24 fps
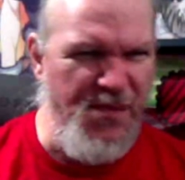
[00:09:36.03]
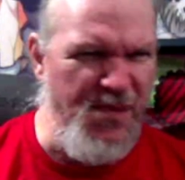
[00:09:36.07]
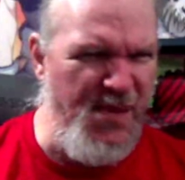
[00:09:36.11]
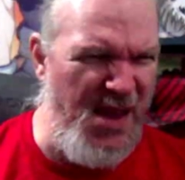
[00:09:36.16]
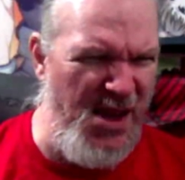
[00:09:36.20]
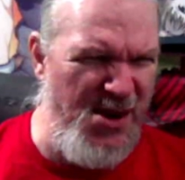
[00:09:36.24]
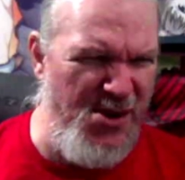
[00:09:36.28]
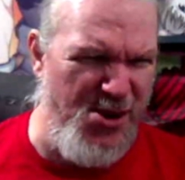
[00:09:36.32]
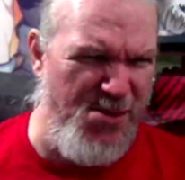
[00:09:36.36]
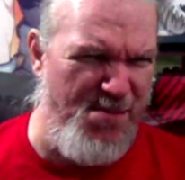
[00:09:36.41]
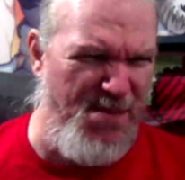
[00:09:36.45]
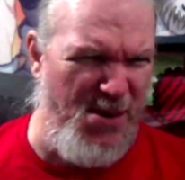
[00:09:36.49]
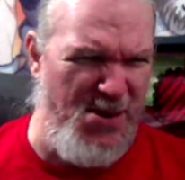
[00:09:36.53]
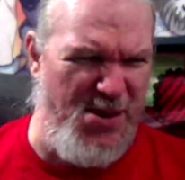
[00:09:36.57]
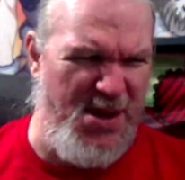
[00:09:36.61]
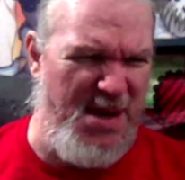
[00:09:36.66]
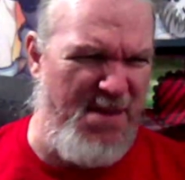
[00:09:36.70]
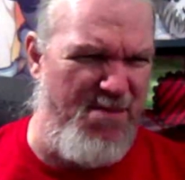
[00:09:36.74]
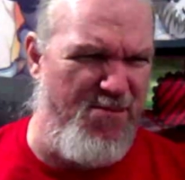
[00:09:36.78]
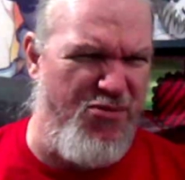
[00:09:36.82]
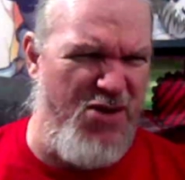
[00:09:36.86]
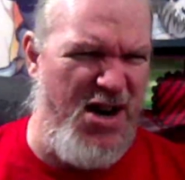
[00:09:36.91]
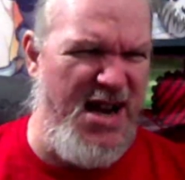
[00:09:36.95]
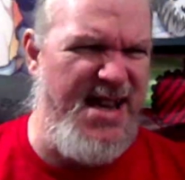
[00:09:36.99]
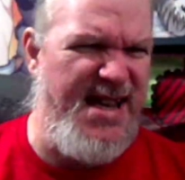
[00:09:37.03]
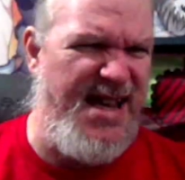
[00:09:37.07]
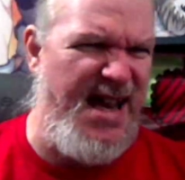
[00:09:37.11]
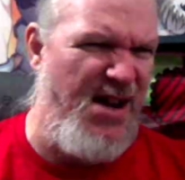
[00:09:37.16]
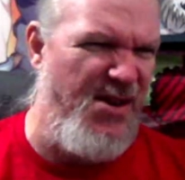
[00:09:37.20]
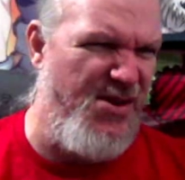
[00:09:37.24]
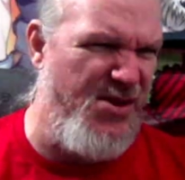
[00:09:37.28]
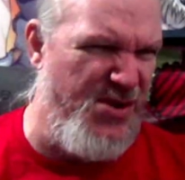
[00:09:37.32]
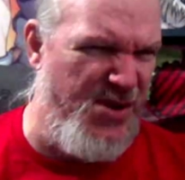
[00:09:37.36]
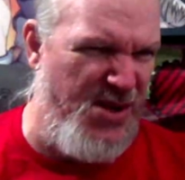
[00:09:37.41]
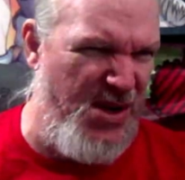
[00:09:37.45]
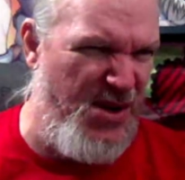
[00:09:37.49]
I was building Breakout
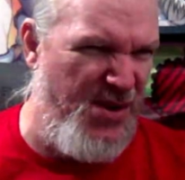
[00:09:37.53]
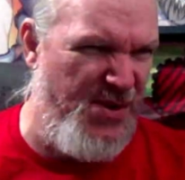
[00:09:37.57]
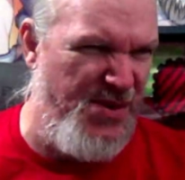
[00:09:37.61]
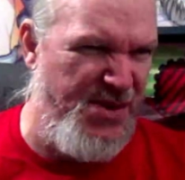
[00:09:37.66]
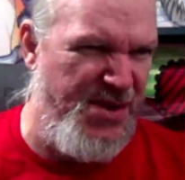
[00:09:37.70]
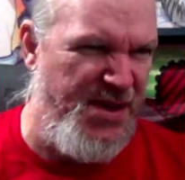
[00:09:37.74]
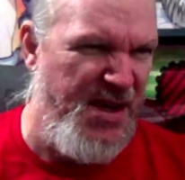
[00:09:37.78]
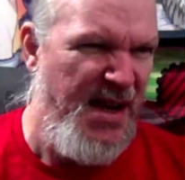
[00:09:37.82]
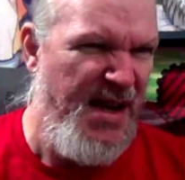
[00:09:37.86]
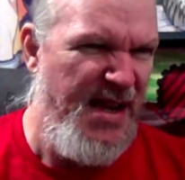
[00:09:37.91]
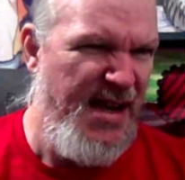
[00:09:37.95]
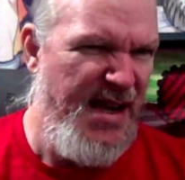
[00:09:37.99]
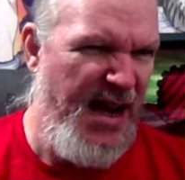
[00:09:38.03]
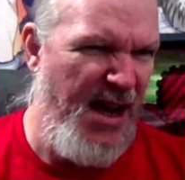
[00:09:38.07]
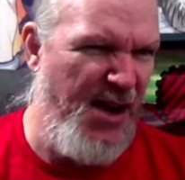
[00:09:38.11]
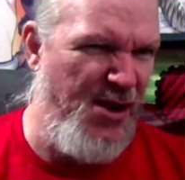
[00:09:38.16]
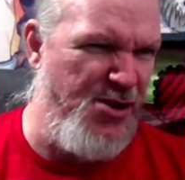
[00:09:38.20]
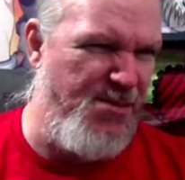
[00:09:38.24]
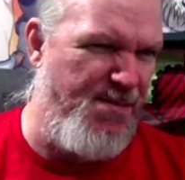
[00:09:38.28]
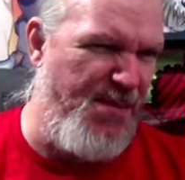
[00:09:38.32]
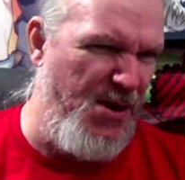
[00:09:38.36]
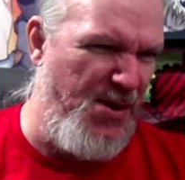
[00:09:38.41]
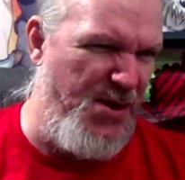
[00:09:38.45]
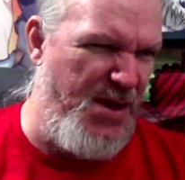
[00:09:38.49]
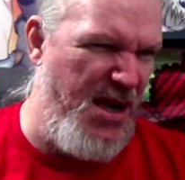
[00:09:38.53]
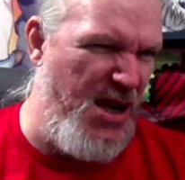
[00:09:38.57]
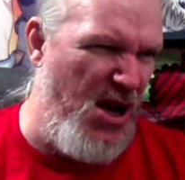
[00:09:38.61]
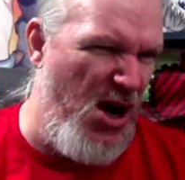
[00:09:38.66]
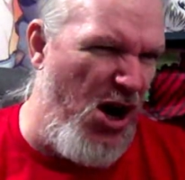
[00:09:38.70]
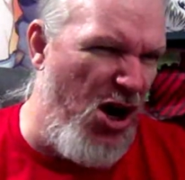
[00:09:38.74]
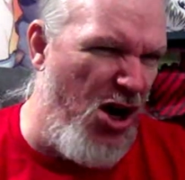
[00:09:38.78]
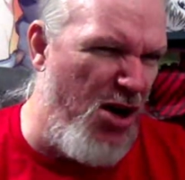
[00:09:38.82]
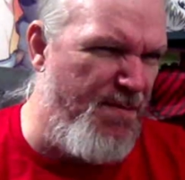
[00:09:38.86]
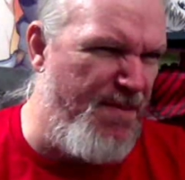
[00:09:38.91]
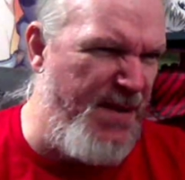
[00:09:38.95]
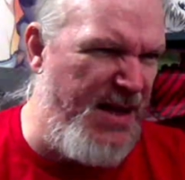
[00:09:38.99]
clones. I was building
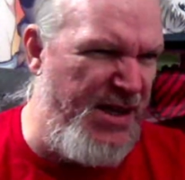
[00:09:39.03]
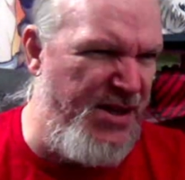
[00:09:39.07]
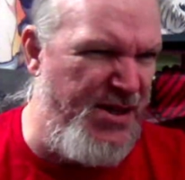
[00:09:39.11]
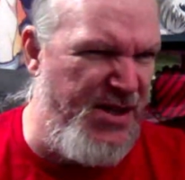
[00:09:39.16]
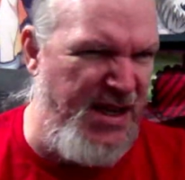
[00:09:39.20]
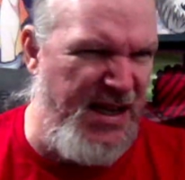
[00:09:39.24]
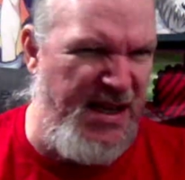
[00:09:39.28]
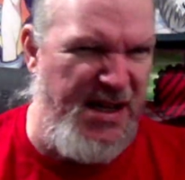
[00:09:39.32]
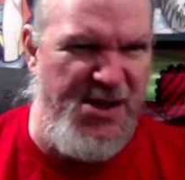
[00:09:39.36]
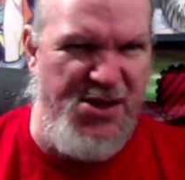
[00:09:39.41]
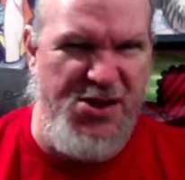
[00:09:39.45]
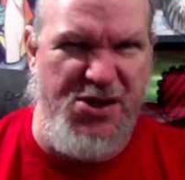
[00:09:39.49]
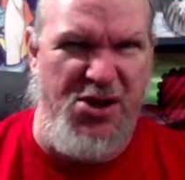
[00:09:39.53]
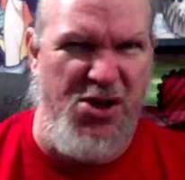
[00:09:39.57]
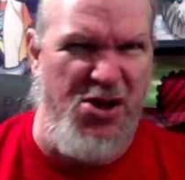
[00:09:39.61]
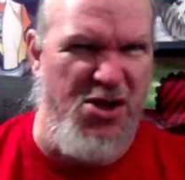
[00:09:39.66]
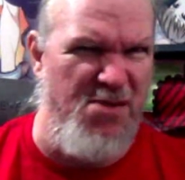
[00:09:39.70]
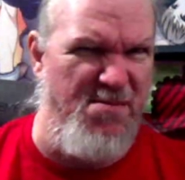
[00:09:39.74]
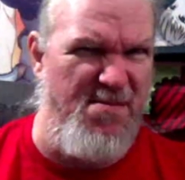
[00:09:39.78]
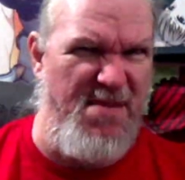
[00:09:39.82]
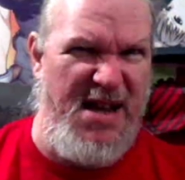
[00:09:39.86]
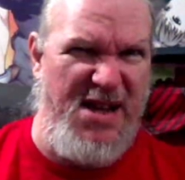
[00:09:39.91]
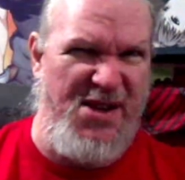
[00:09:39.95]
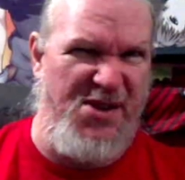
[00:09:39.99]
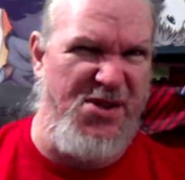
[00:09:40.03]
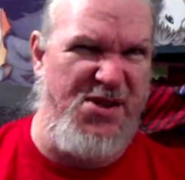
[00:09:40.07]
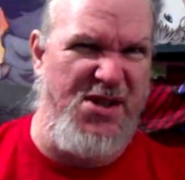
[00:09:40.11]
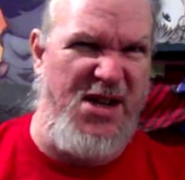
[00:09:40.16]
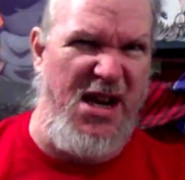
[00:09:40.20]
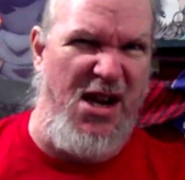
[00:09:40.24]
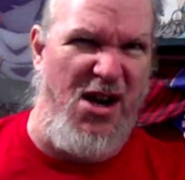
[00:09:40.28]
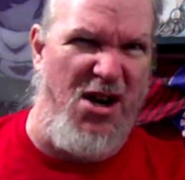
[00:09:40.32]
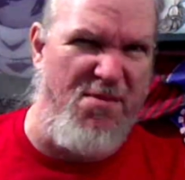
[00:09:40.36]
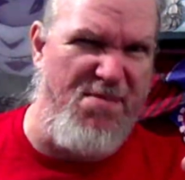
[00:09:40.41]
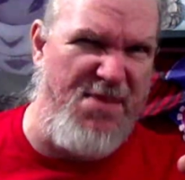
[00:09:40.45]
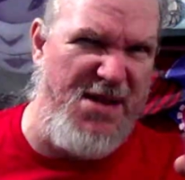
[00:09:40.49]
RPGs, turn-based
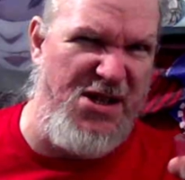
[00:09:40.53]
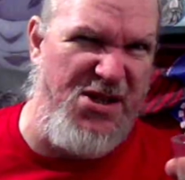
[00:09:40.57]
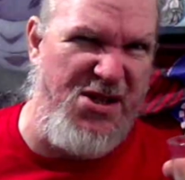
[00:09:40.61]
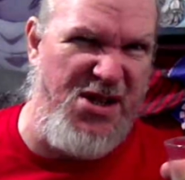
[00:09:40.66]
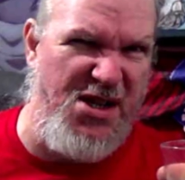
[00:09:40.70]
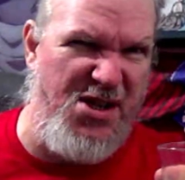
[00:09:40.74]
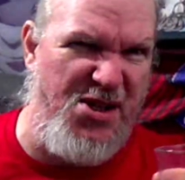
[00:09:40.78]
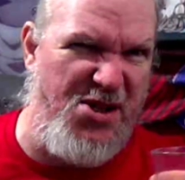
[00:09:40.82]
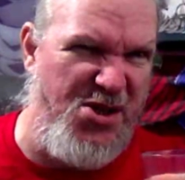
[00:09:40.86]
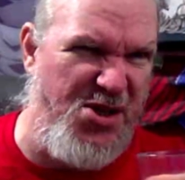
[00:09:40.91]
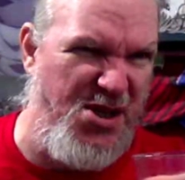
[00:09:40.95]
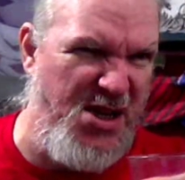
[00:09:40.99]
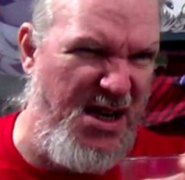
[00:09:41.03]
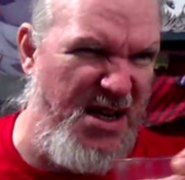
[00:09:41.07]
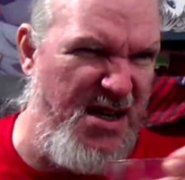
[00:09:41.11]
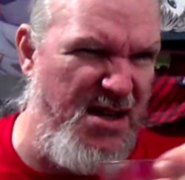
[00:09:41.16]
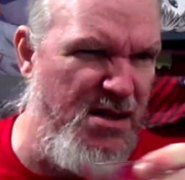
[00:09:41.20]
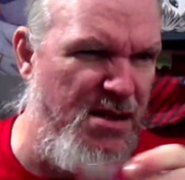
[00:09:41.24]
JRPG shit.